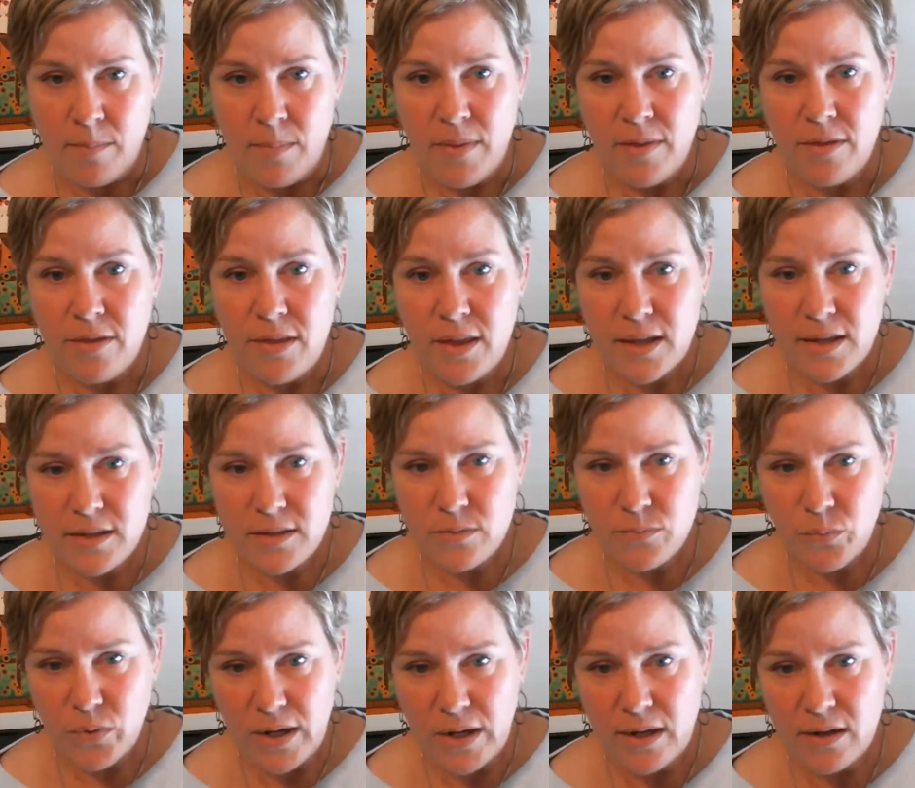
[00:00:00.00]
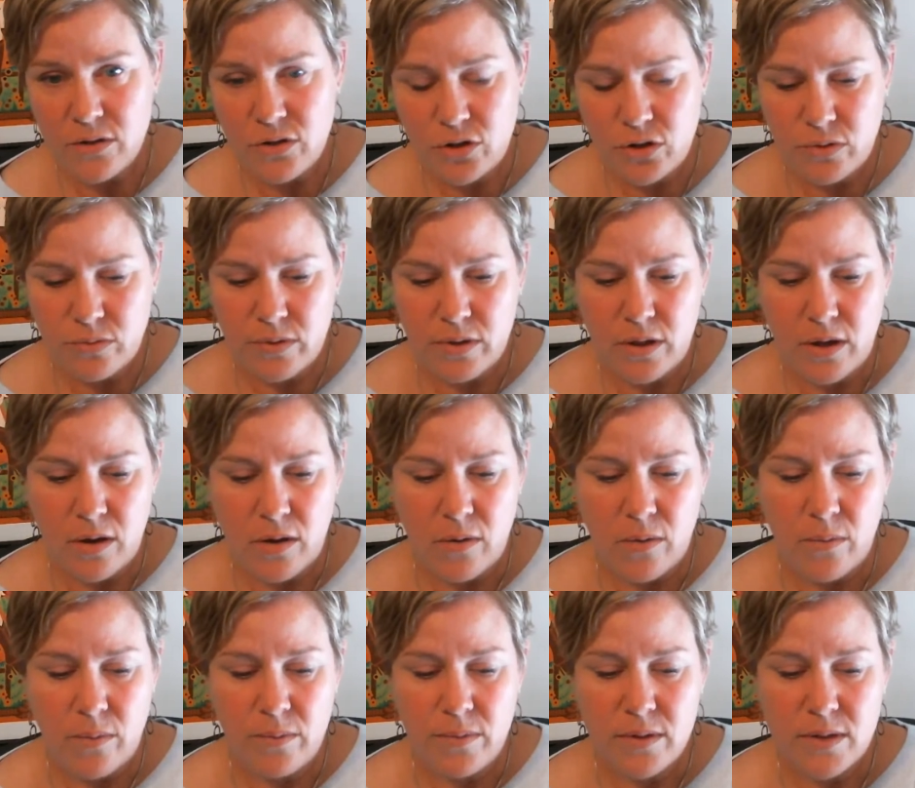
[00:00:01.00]
This reissue,
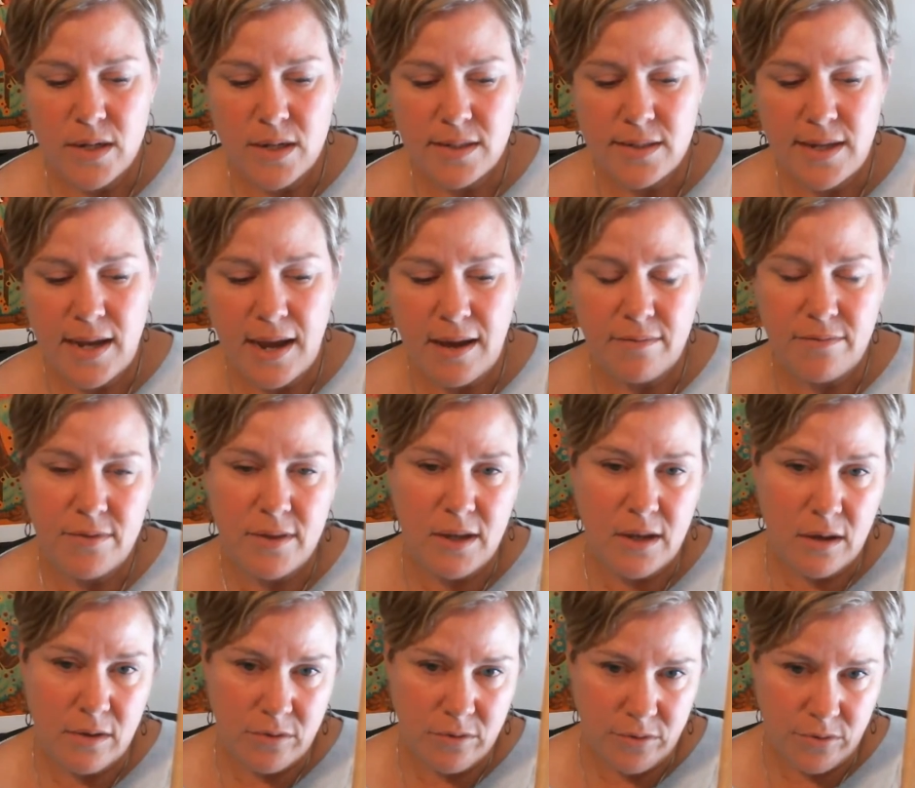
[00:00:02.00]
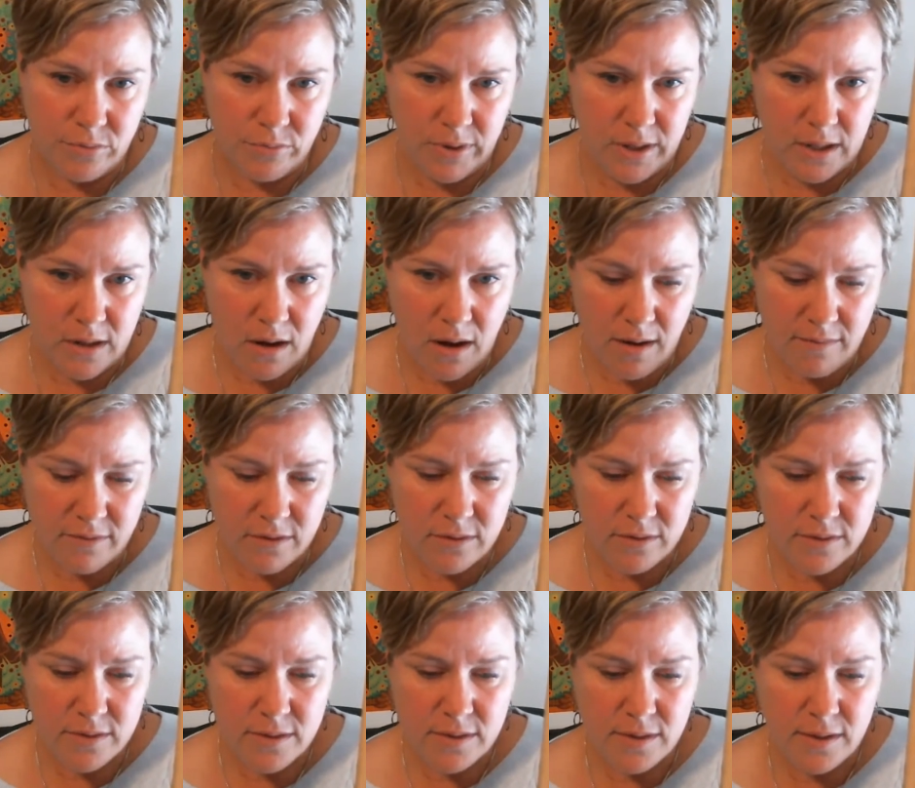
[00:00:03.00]
though, does have the other 3
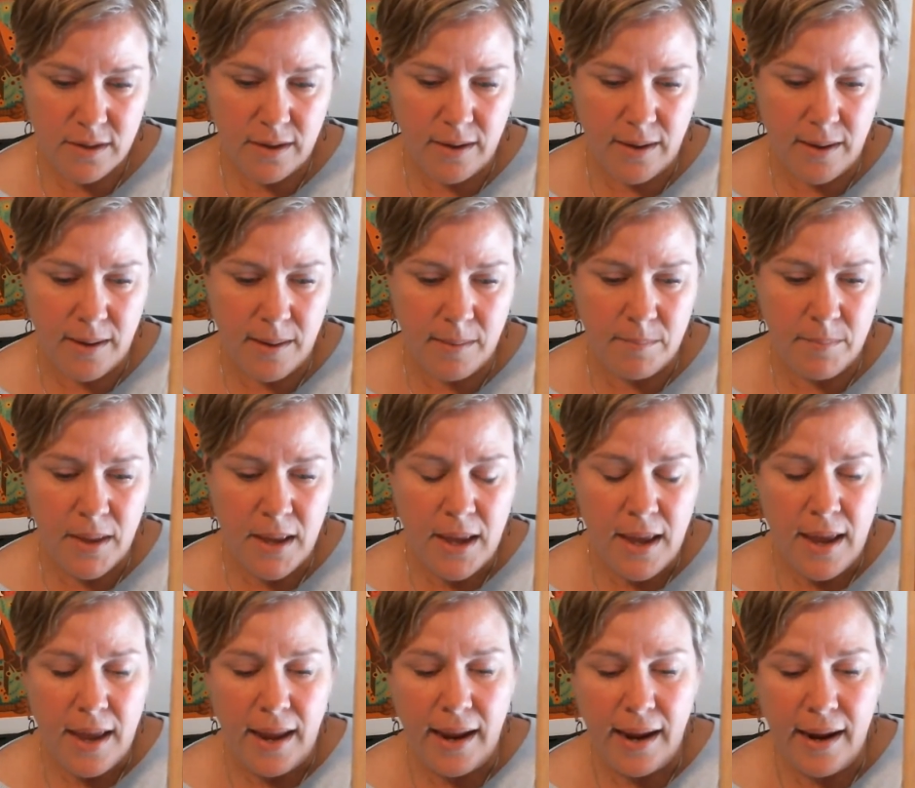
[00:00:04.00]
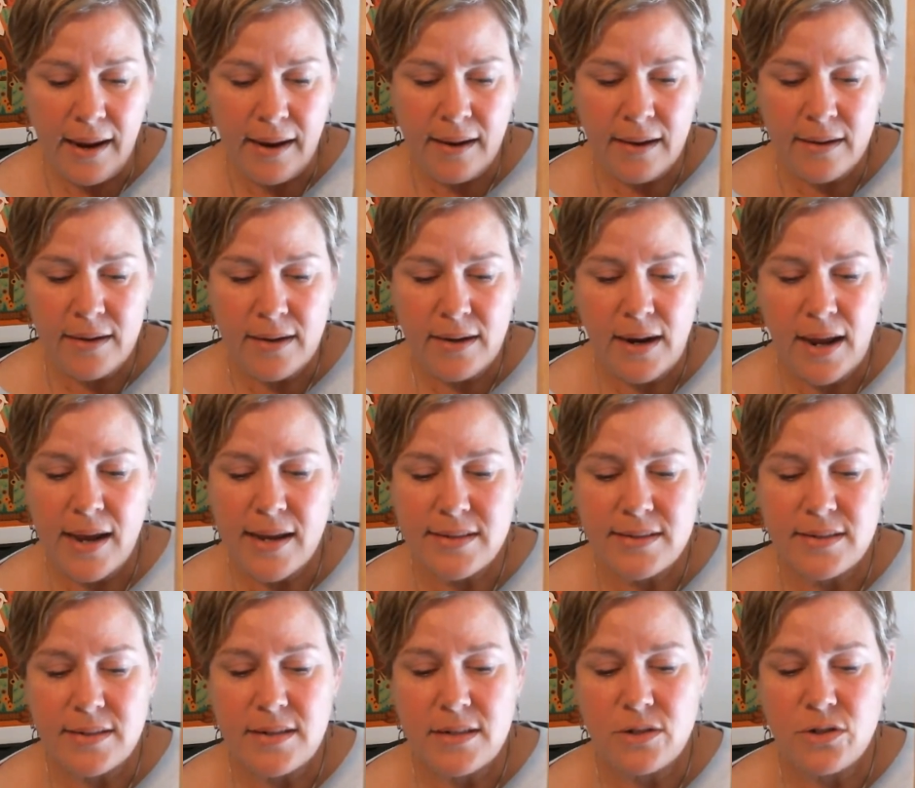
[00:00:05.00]
novels, and it has
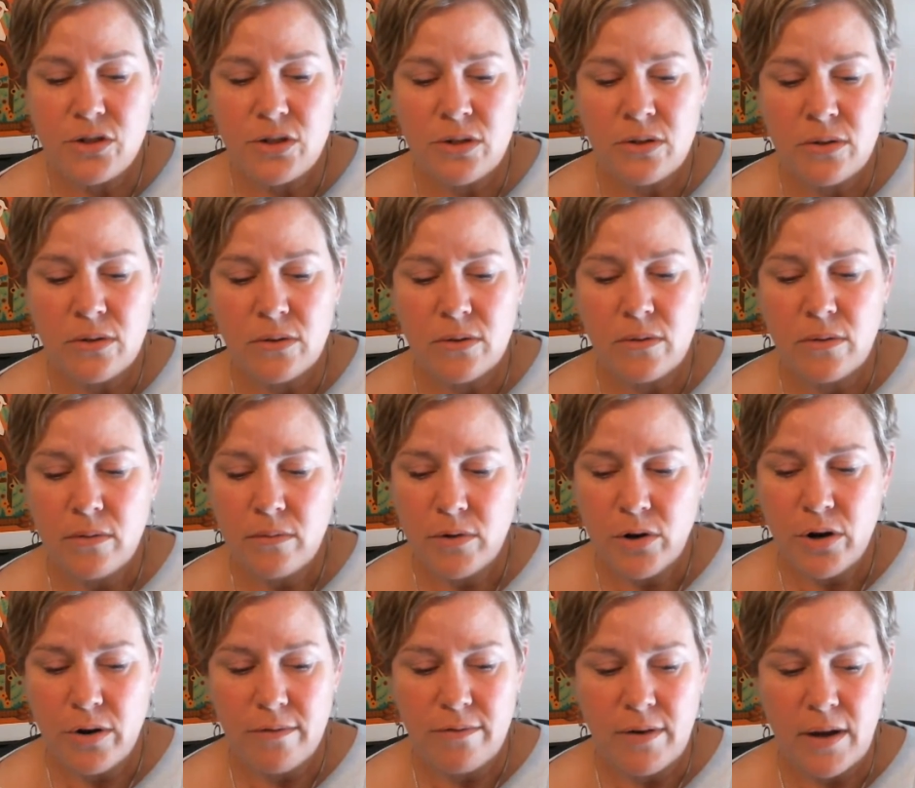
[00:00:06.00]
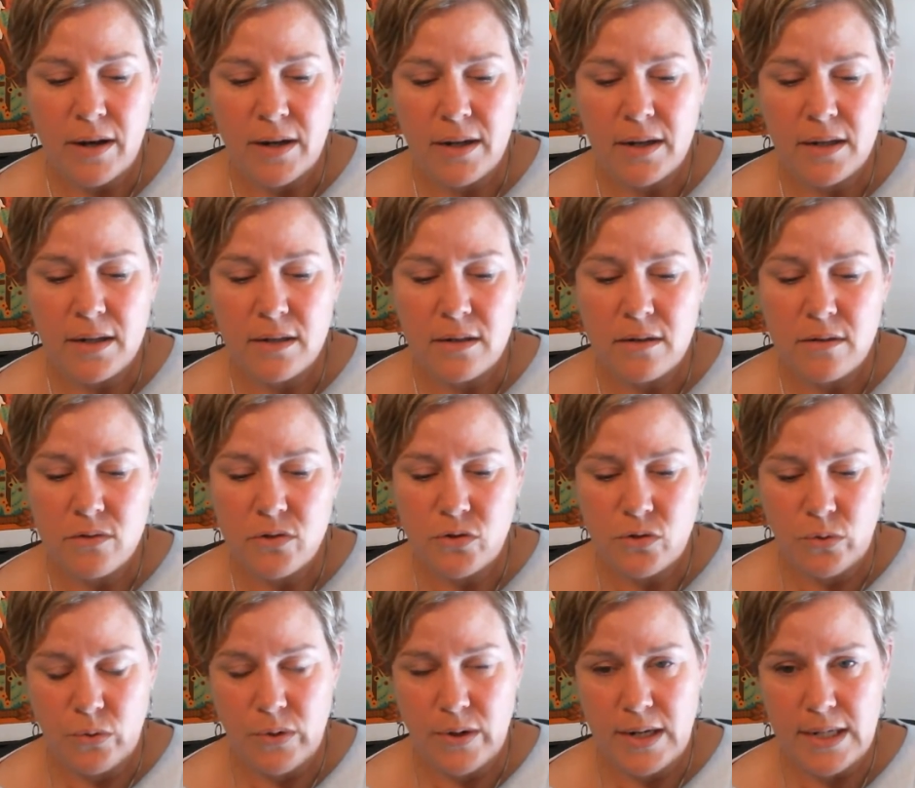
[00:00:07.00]
additional Kurt Vonnegut
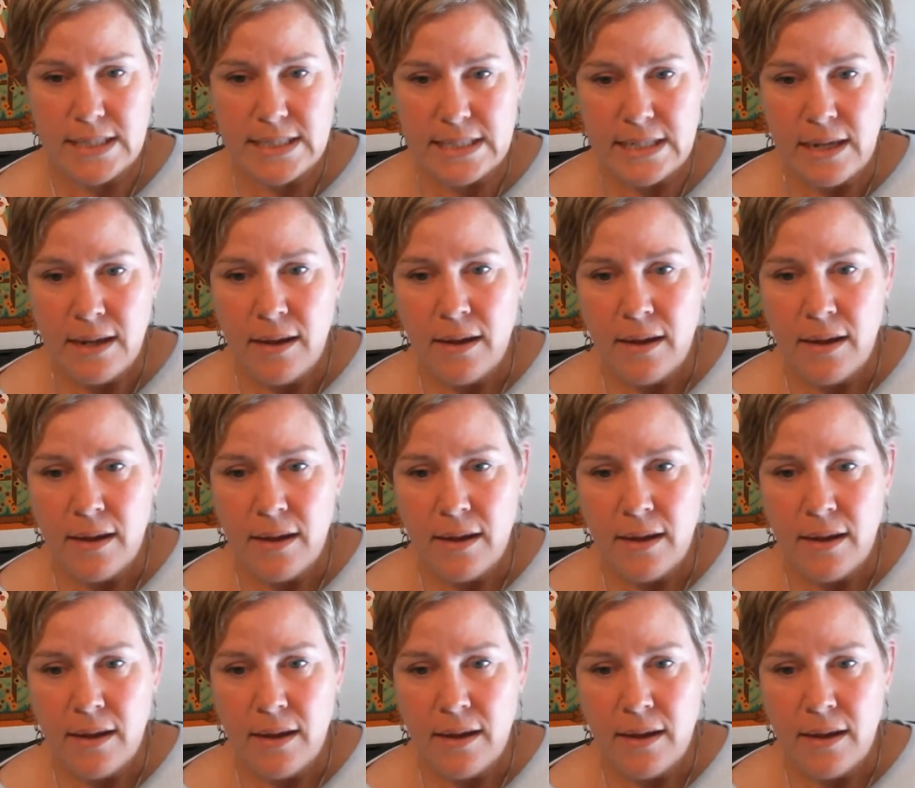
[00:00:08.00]
stories.